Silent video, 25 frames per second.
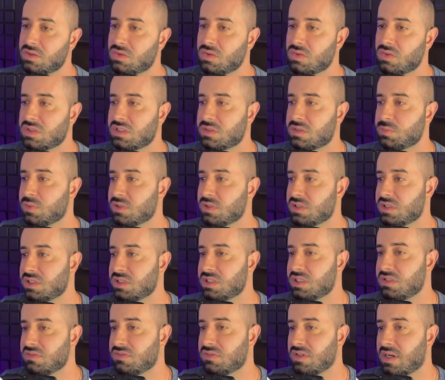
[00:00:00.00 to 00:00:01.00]
every
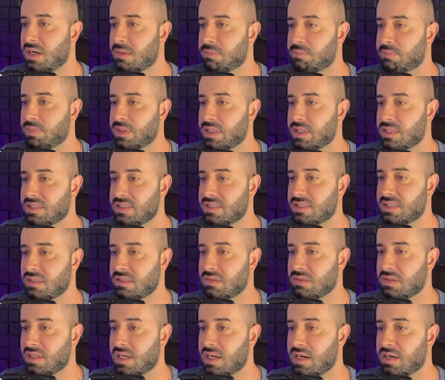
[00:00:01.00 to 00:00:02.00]
device is mobile
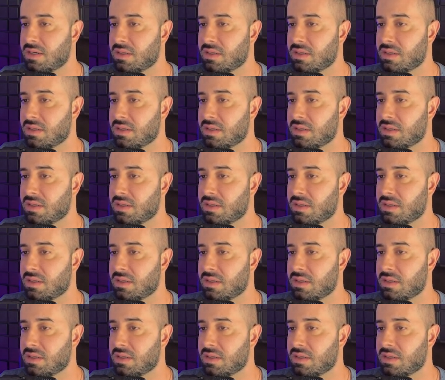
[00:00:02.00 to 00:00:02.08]
only.